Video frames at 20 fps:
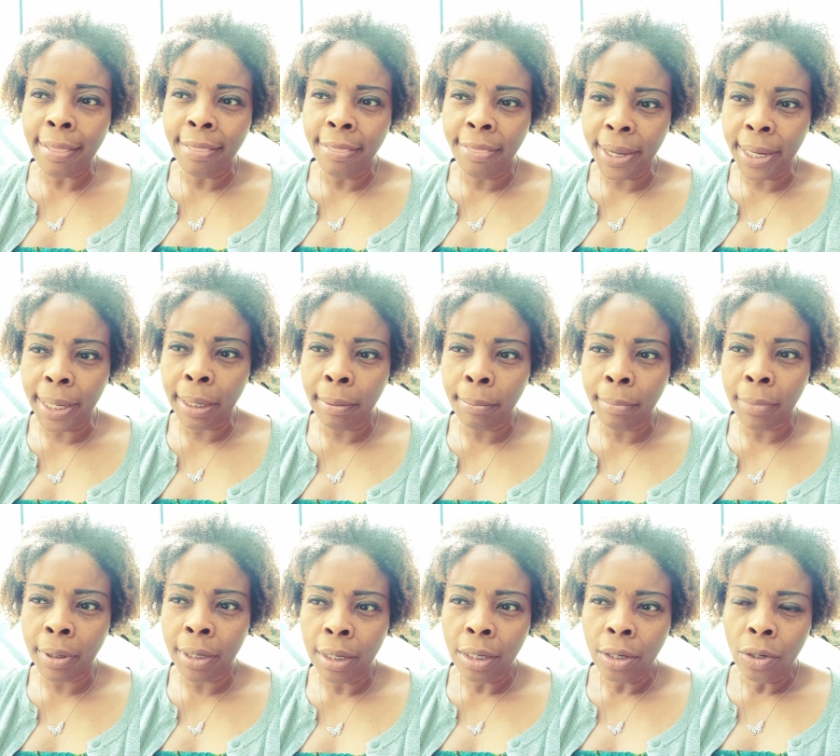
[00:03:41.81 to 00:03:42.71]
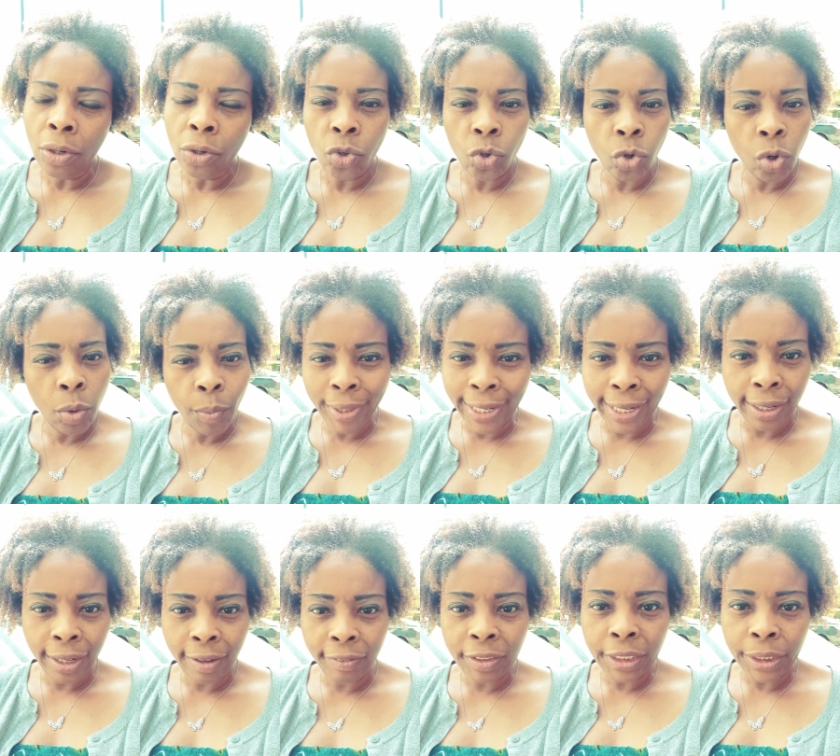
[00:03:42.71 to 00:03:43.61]
them doing what they
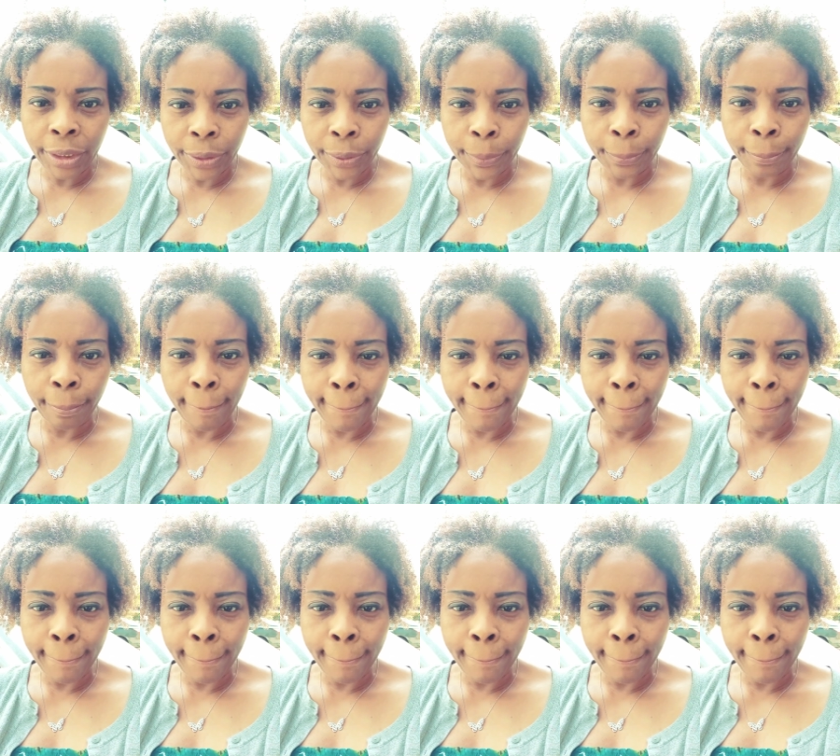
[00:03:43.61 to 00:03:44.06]
love to do,